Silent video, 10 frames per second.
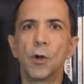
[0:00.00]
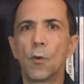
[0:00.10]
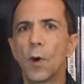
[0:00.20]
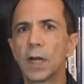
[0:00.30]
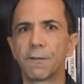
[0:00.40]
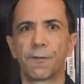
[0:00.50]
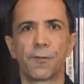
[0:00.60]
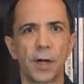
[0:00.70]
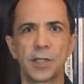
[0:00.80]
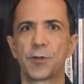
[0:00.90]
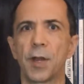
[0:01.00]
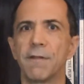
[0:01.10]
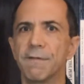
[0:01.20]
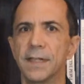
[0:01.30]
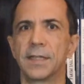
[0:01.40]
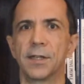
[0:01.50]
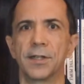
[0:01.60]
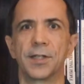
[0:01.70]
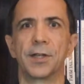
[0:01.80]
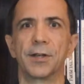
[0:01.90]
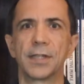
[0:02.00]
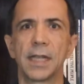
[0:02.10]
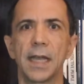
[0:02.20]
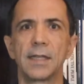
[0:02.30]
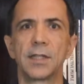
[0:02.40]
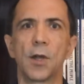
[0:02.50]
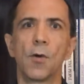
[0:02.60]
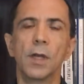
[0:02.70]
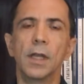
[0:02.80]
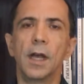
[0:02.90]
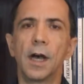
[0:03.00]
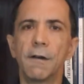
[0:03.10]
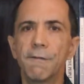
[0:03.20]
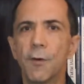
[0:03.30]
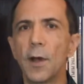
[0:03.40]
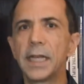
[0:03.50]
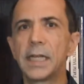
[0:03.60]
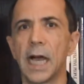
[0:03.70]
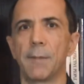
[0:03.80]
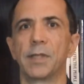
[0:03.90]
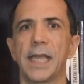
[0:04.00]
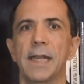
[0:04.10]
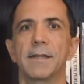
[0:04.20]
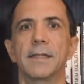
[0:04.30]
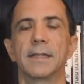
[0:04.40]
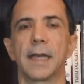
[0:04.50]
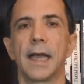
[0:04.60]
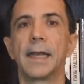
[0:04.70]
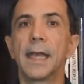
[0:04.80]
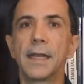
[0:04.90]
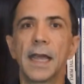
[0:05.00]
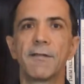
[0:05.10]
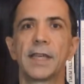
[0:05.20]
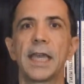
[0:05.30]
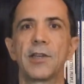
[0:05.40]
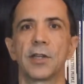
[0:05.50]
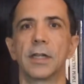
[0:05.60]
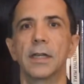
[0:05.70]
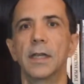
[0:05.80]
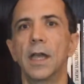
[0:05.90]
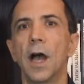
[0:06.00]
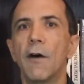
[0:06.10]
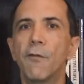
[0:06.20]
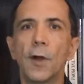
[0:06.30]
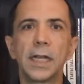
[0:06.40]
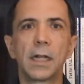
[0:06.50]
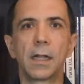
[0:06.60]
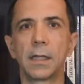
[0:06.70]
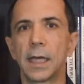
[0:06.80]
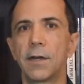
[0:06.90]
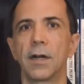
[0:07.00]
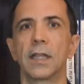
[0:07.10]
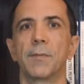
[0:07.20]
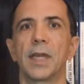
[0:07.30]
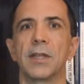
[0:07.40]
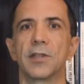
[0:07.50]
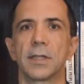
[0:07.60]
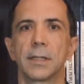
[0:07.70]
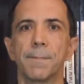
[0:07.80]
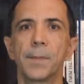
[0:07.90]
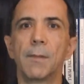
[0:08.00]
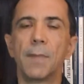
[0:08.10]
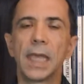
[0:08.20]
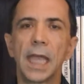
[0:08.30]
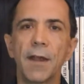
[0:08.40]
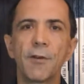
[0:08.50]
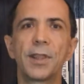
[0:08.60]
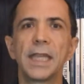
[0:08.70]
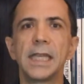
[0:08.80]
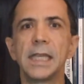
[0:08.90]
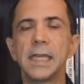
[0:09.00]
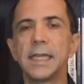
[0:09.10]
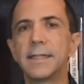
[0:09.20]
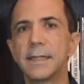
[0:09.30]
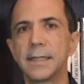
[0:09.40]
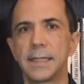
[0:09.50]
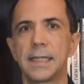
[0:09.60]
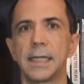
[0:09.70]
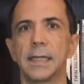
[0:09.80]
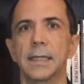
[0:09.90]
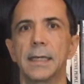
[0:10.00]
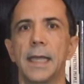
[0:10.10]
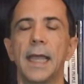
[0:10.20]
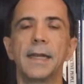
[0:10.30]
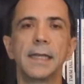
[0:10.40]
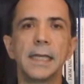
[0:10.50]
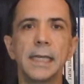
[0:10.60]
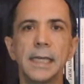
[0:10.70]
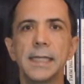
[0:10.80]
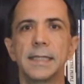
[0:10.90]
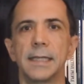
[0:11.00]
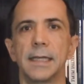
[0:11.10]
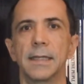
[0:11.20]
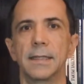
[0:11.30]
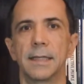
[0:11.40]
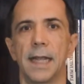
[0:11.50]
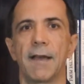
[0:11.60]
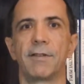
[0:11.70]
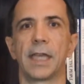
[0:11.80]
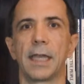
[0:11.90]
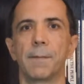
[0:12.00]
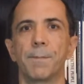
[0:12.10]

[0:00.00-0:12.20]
don't want to frustrate visitors to your site, so avoid complicated design and navigation. Avoid clutter on the pages. Make everything easy to see and easy to navigate.